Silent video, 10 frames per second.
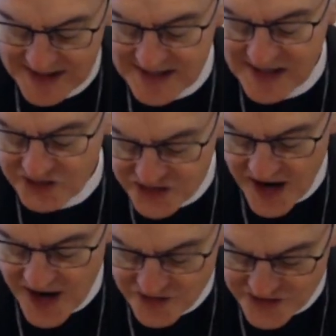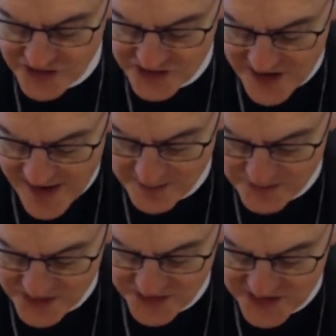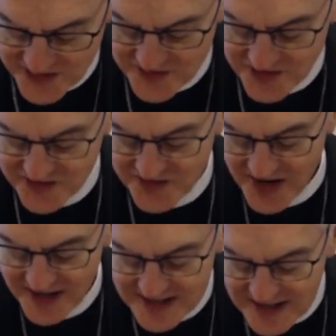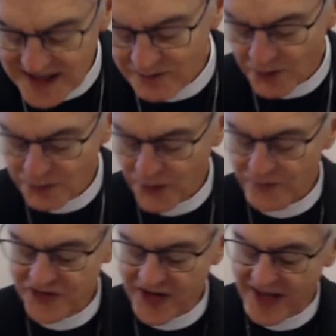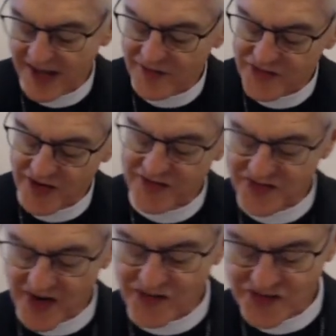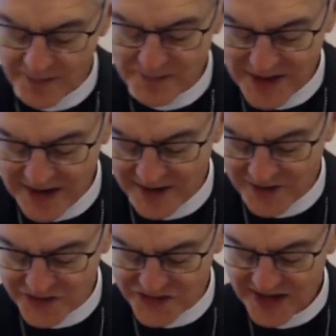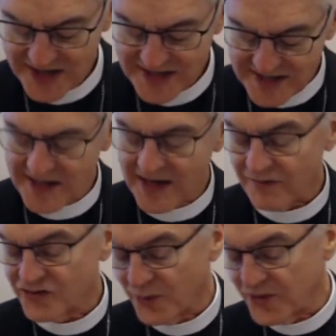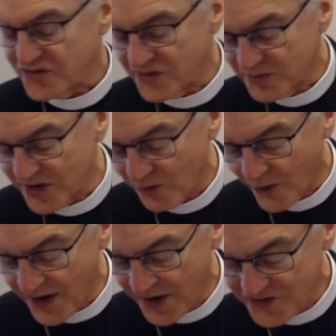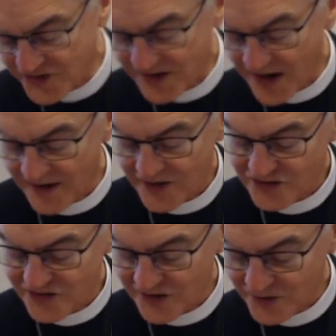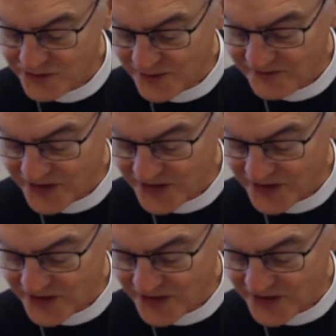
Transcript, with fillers: He changes times and seasons. He removes kings and sets up kings. He gives wisdom to the wise and knowledge to those who have